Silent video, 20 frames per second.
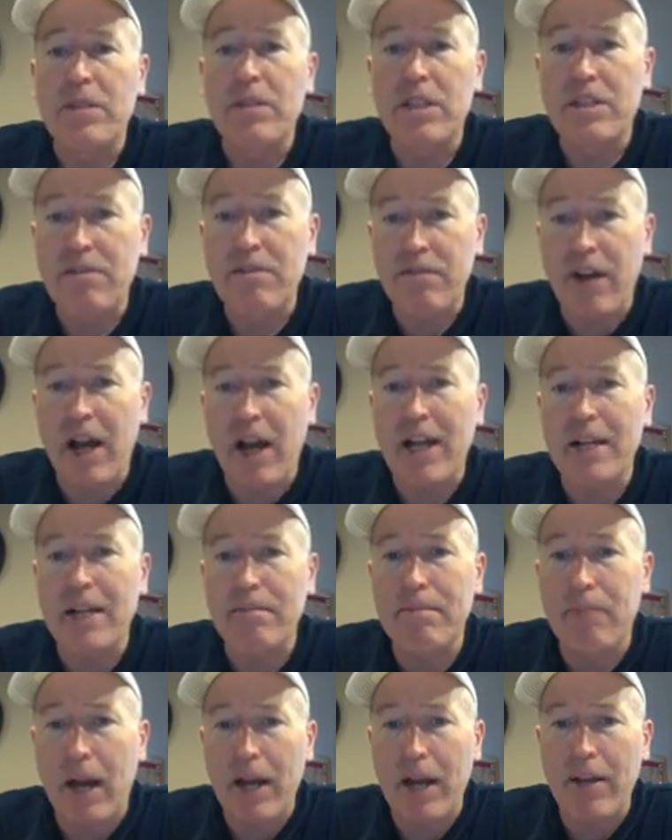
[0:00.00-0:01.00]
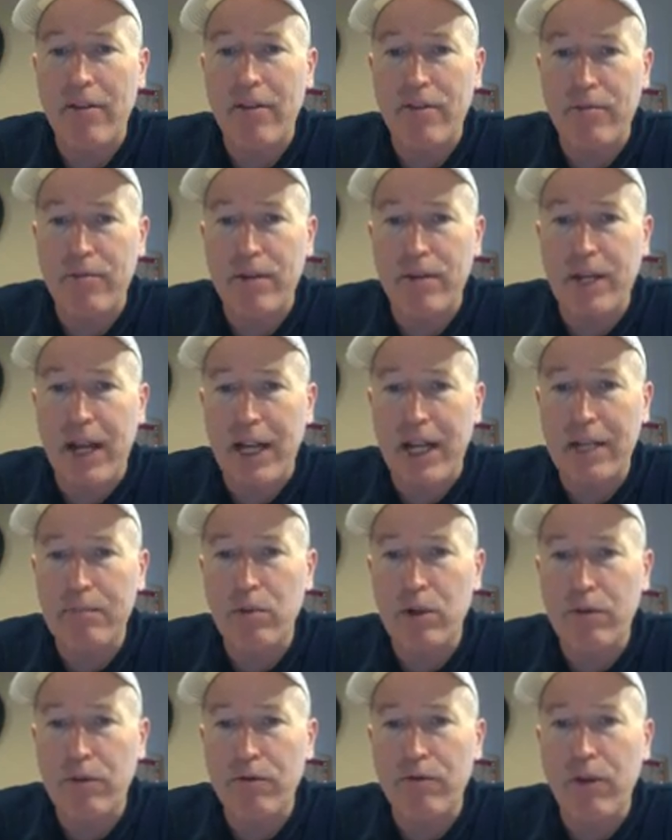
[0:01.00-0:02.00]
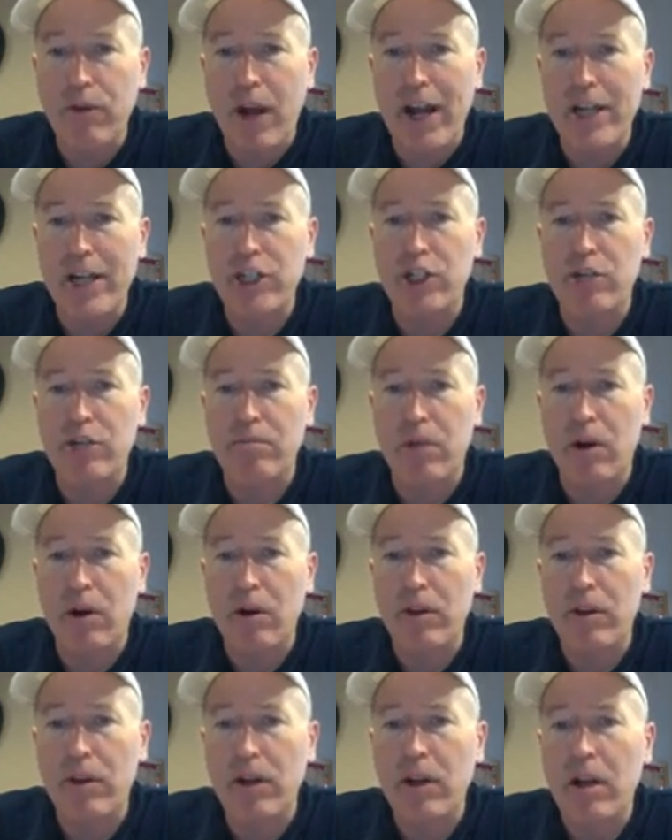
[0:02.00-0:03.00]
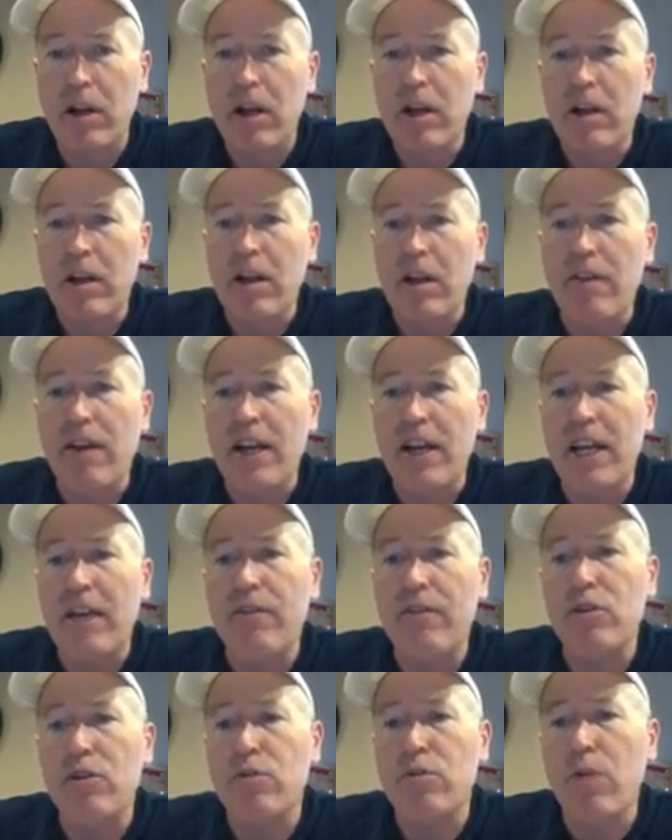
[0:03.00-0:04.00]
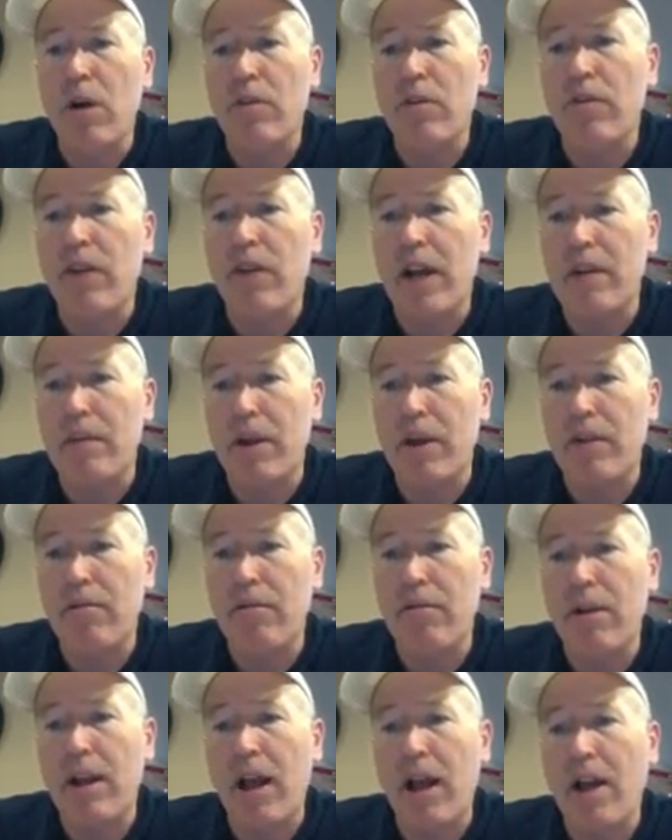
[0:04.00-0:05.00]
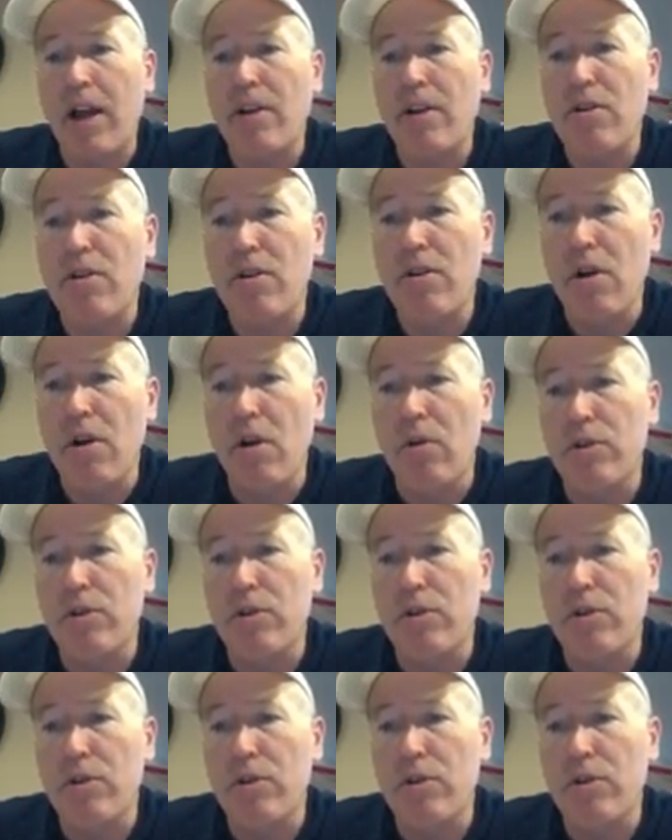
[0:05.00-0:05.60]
divided by 3. I could put a fraction bar in there. If I gave you 12 divided by 3, I know